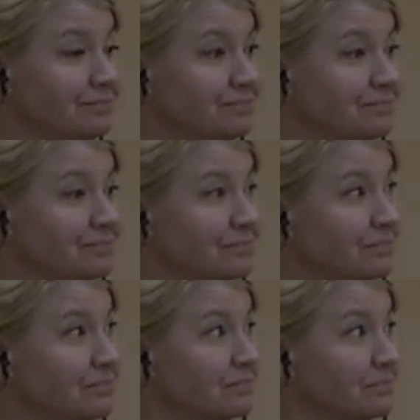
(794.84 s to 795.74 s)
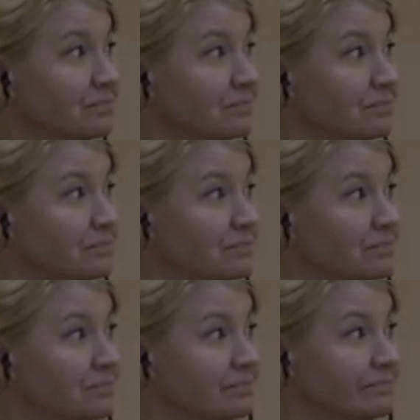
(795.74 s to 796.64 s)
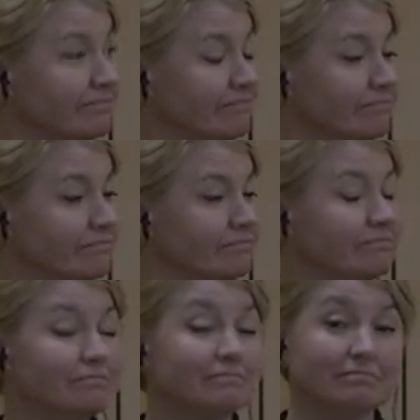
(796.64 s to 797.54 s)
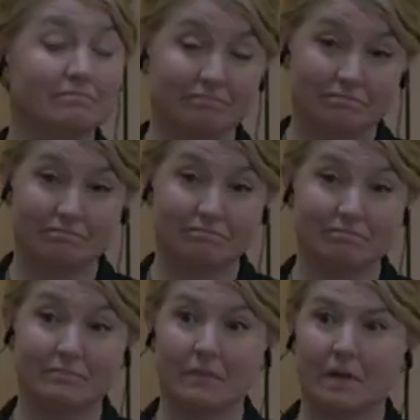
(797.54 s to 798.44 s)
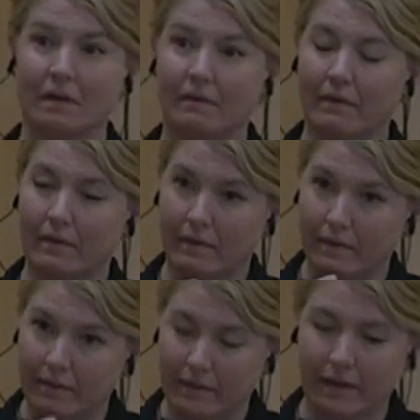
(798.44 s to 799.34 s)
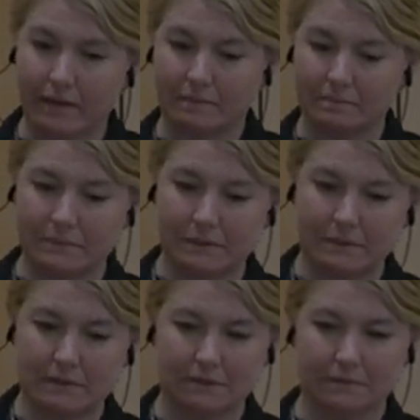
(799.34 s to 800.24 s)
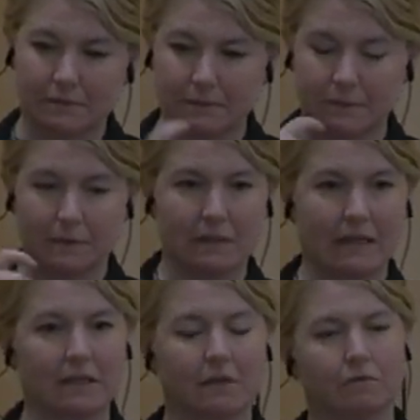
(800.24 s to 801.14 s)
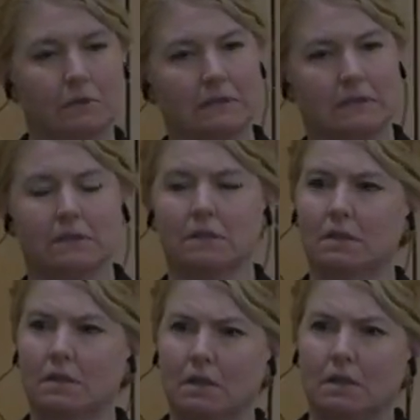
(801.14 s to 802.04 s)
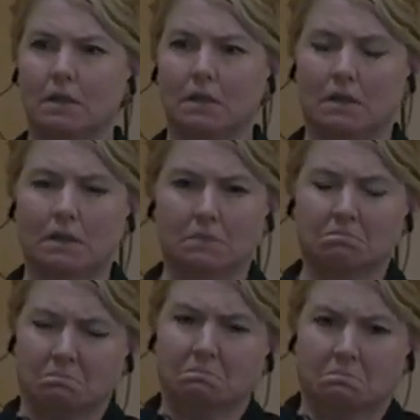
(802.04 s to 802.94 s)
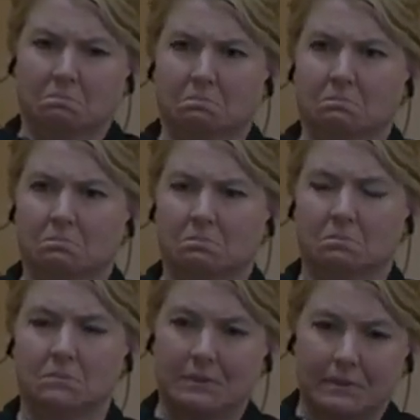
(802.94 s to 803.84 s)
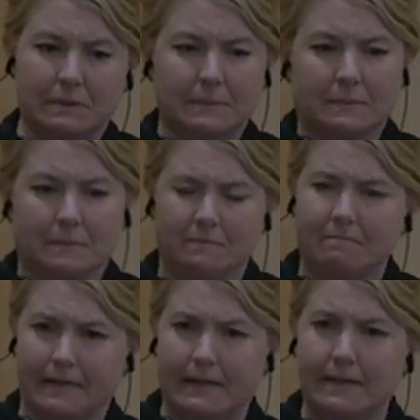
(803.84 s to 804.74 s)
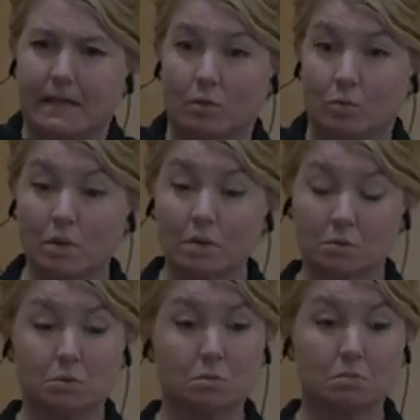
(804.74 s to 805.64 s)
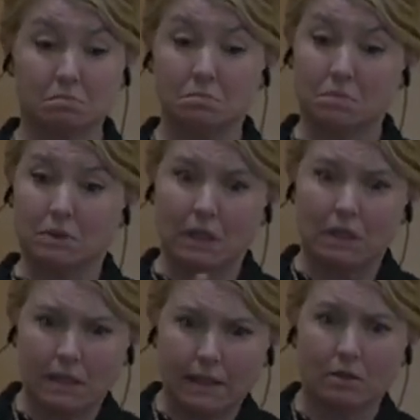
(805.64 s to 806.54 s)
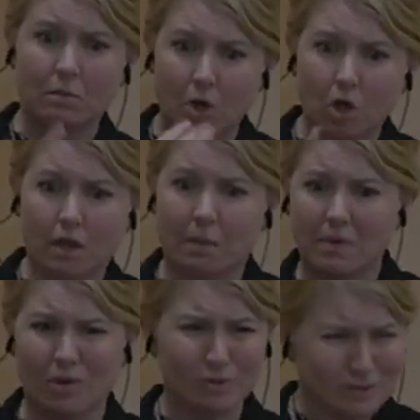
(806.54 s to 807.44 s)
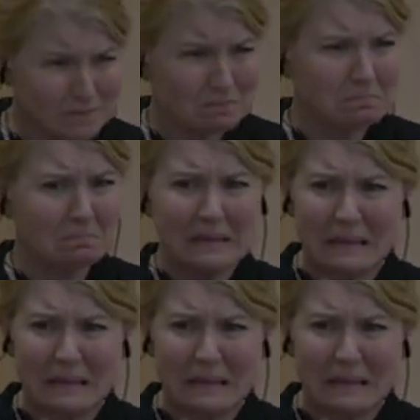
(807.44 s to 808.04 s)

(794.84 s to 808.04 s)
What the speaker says: Well, thank you, Mr. President, for your sincere and important words and for taking the time to address us in the midst of the ongoing war. Thank you also for your leadership at this crucial time.